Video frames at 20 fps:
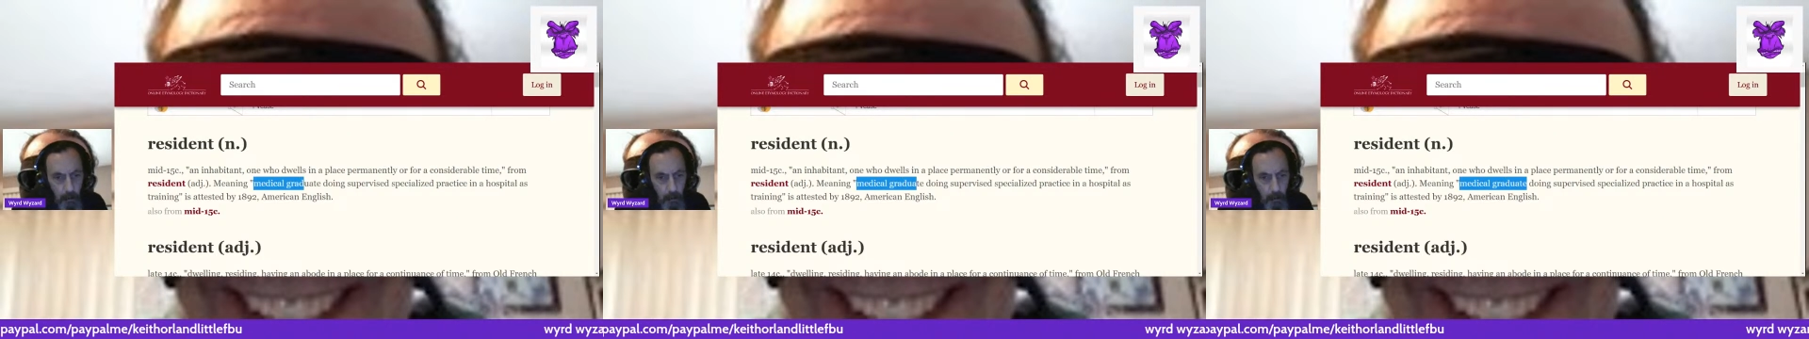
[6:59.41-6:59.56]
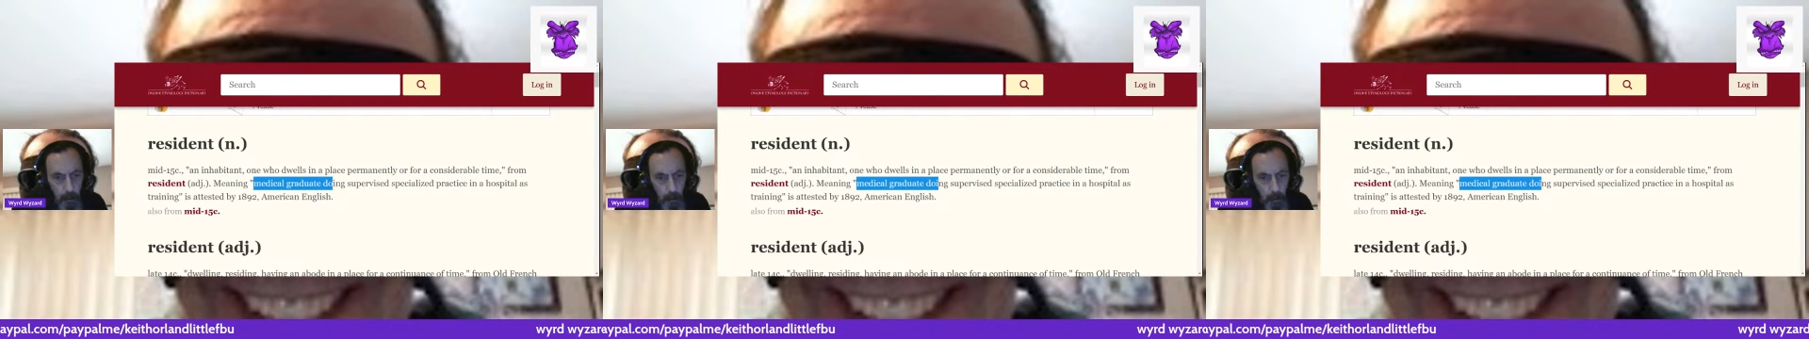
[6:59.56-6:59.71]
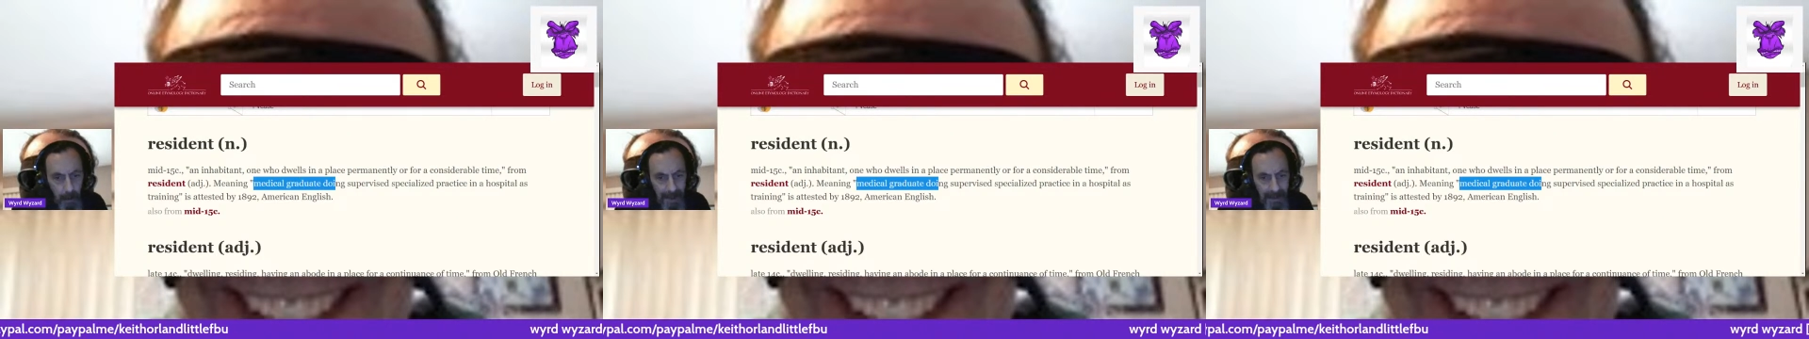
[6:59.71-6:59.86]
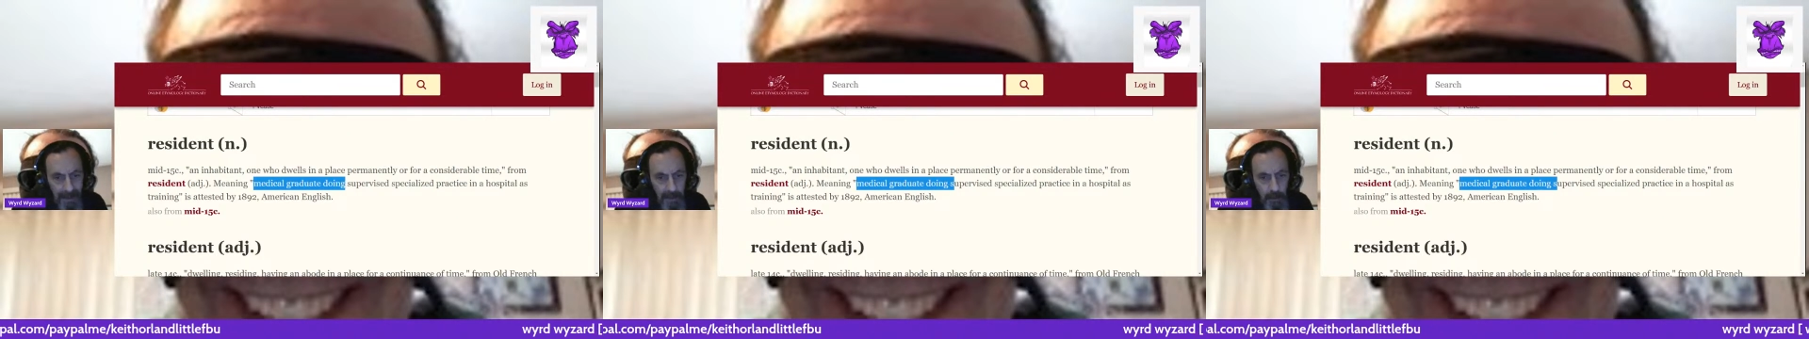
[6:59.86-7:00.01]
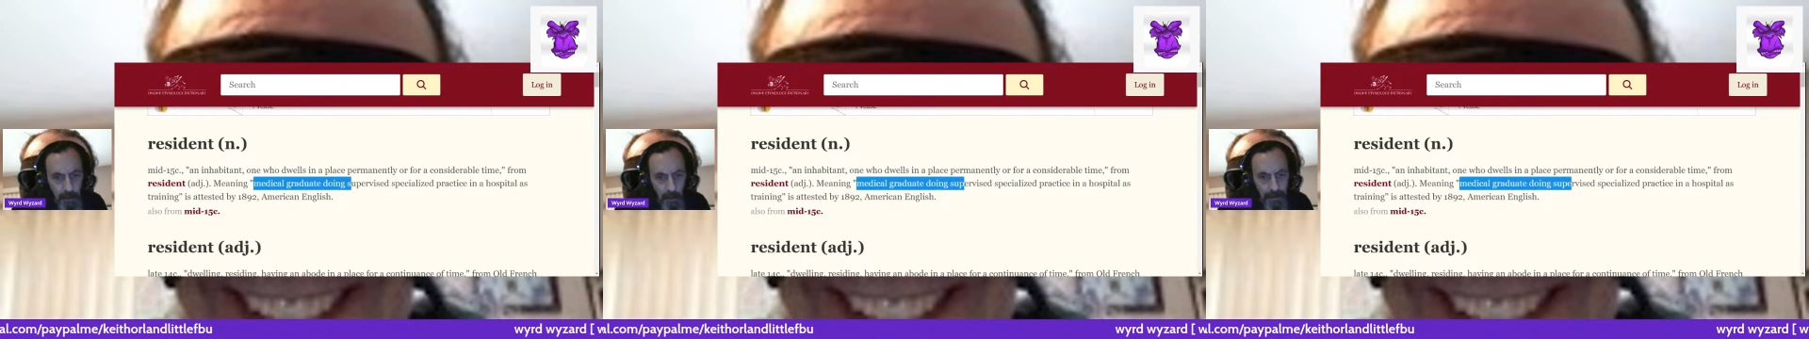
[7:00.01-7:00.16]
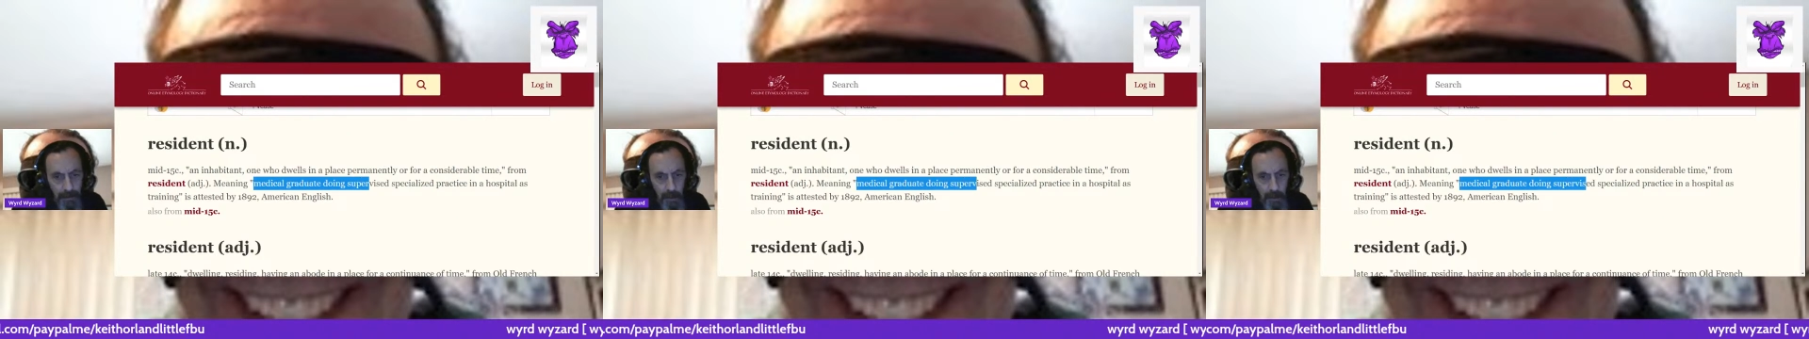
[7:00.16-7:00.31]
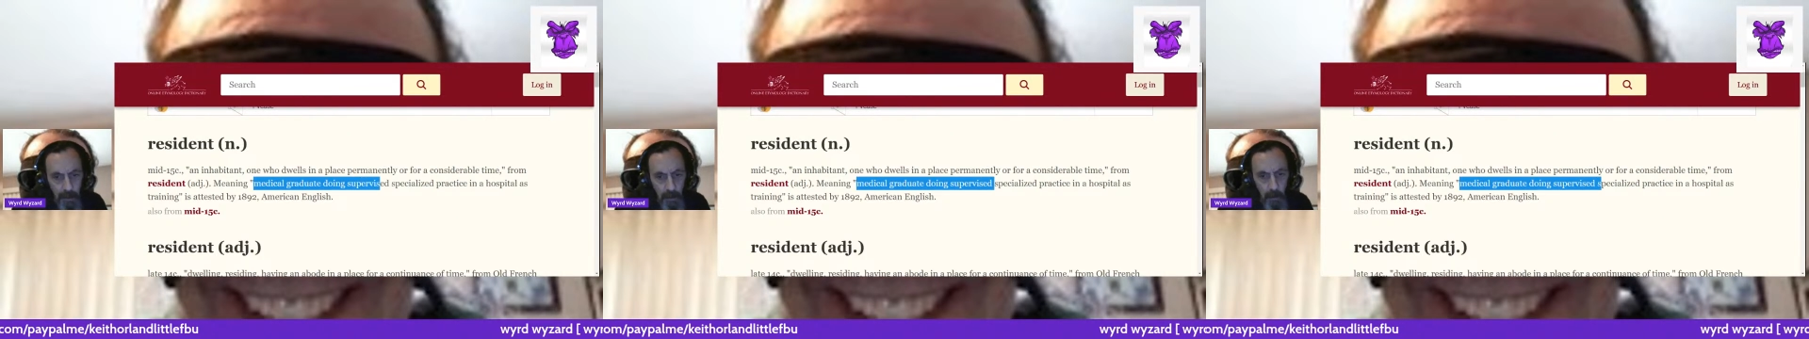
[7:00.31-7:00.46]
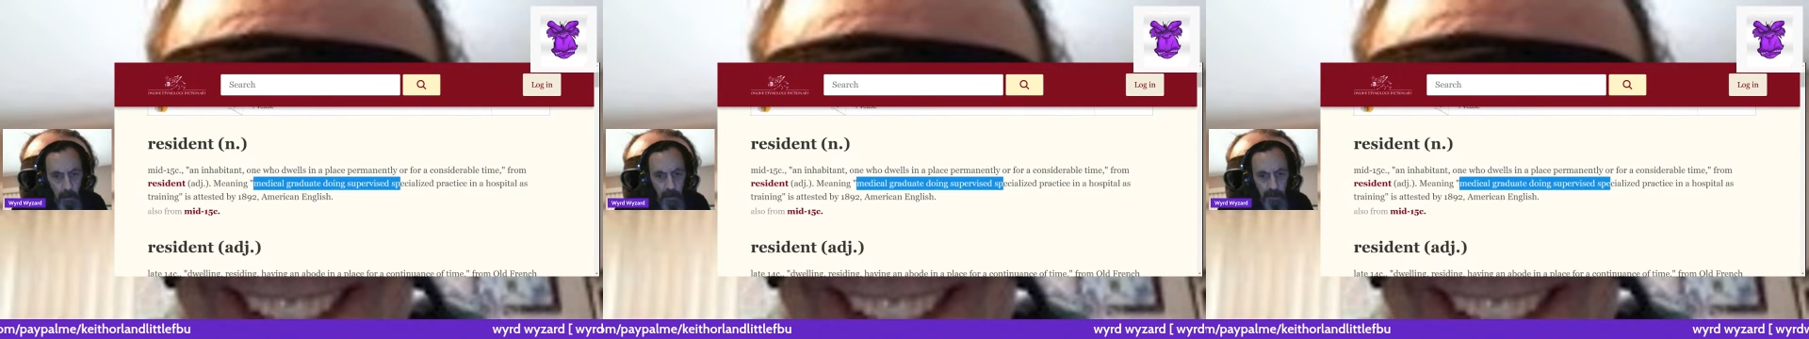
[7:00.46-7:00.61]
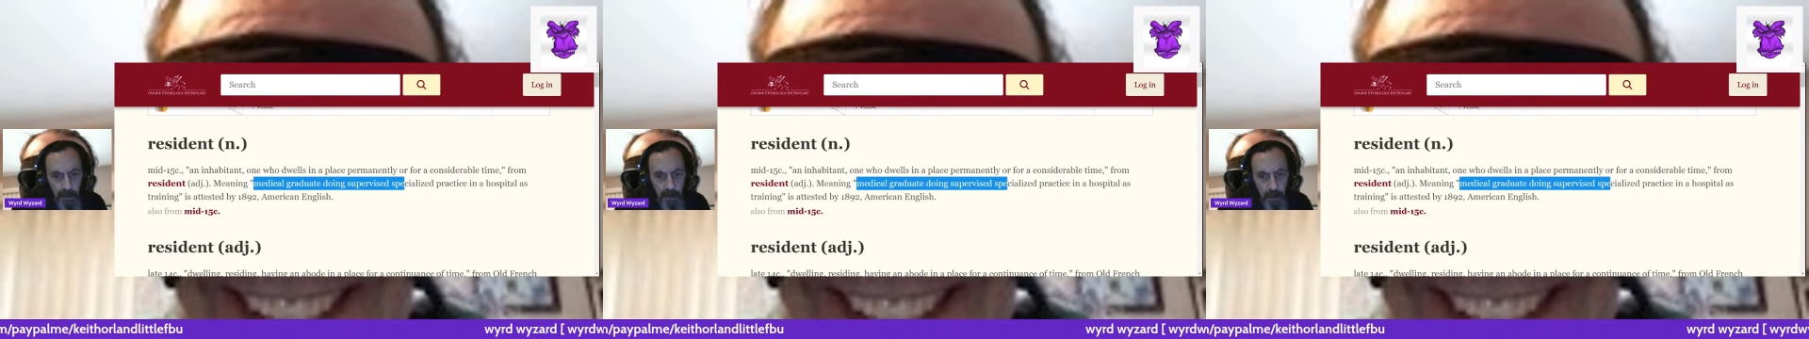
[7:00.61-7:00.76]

graduate doing